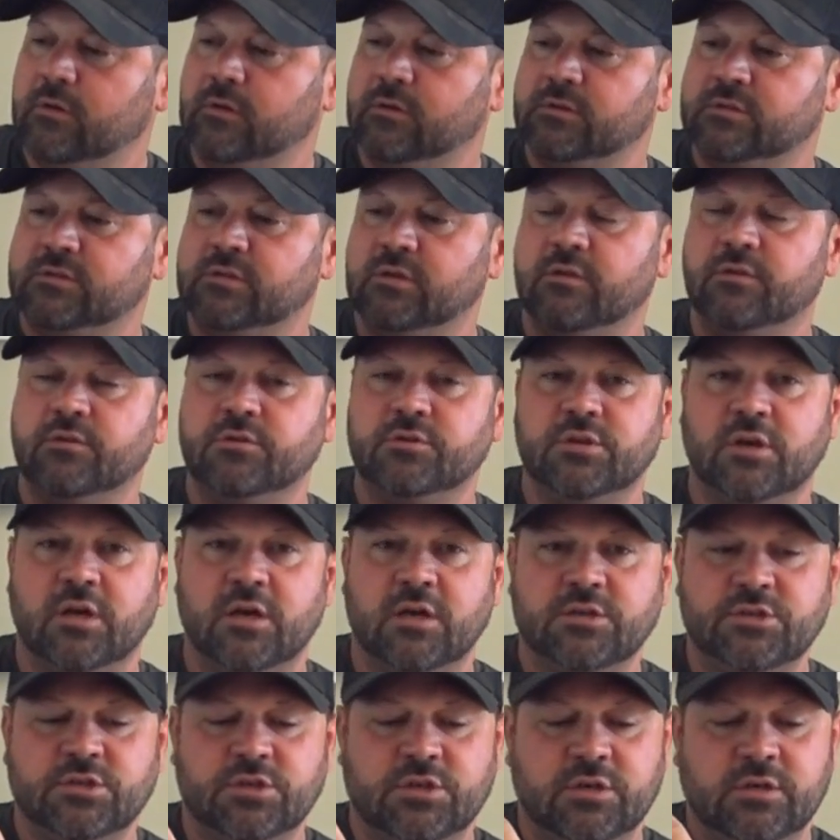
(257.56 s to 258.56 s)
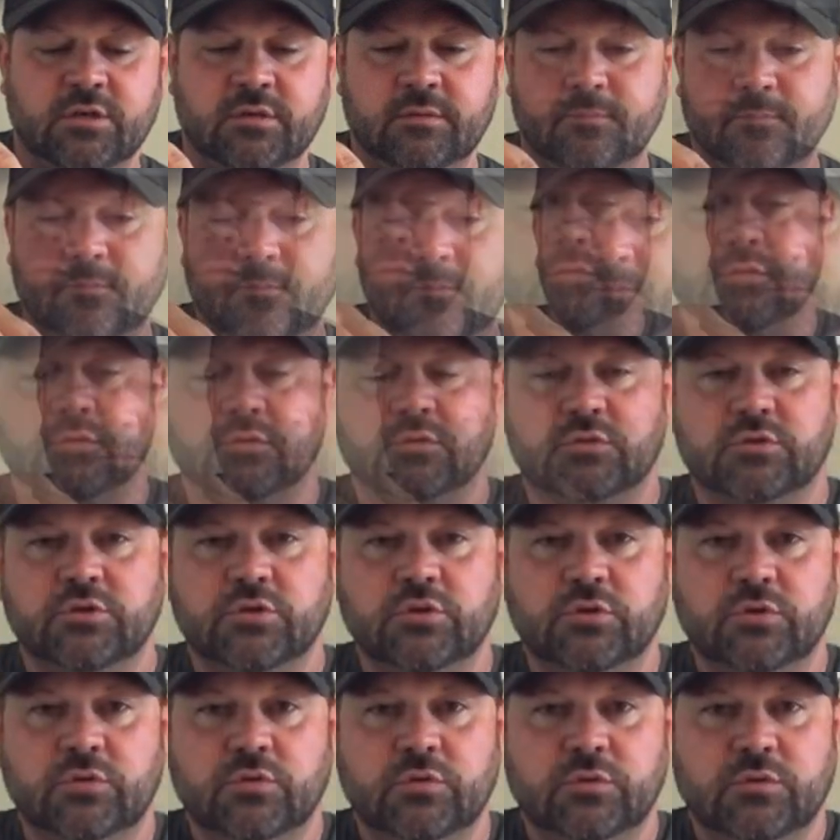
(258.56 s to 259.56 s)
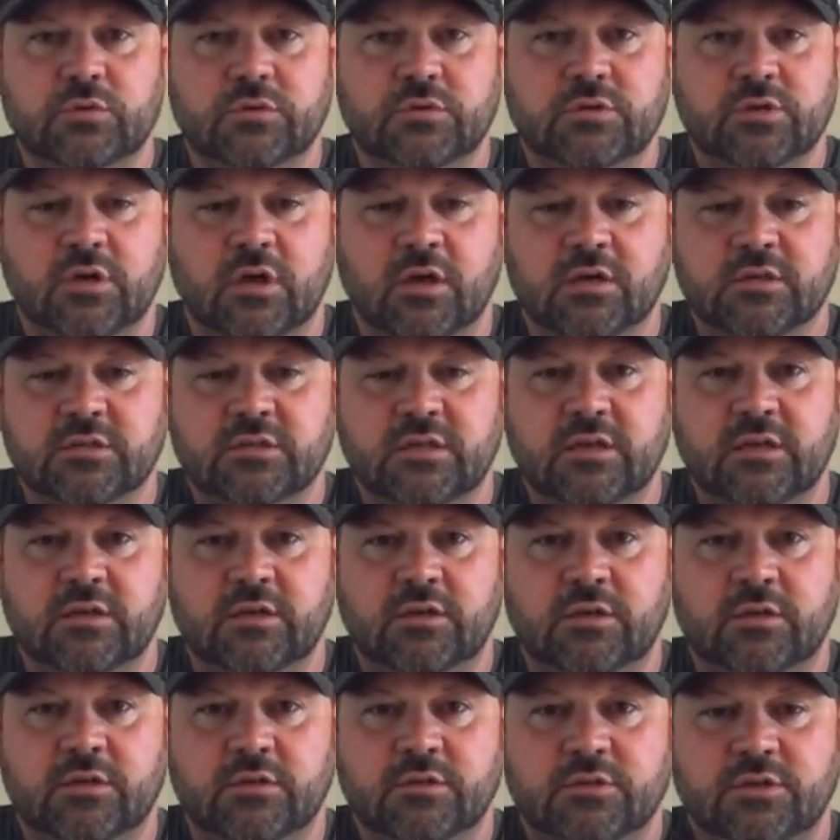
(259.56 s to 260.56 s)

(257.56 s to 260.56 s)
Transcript: It's another Dodger. So two dogtail